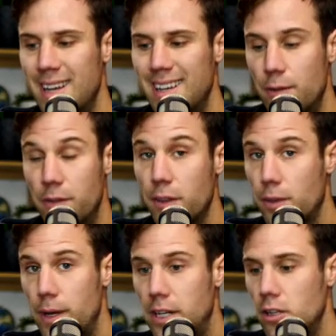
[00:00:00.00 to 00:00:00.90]
We've got
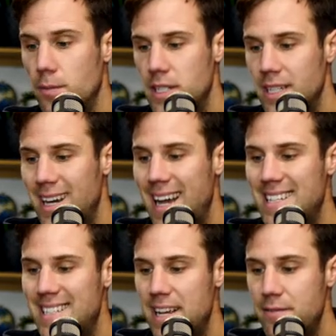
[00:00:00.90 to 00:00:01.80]
three columns here, a
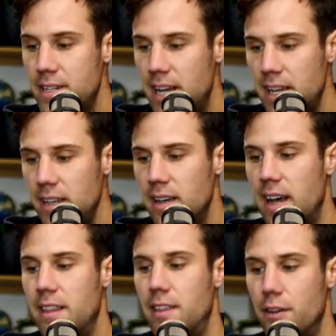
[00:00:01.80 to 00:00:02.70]
7-day,
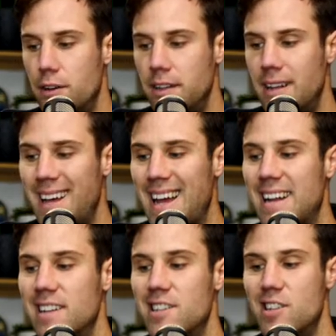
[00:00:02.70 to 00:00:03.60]
a 30-day, and
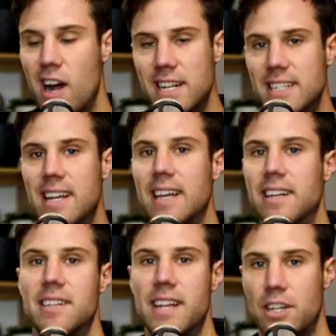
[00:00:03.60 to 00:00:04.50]
a 90-day
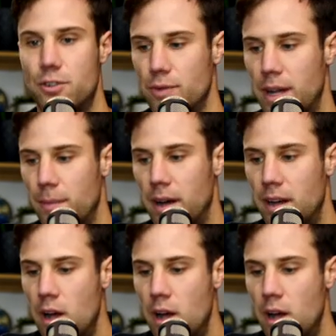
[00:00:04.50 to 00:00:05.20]
contextual number.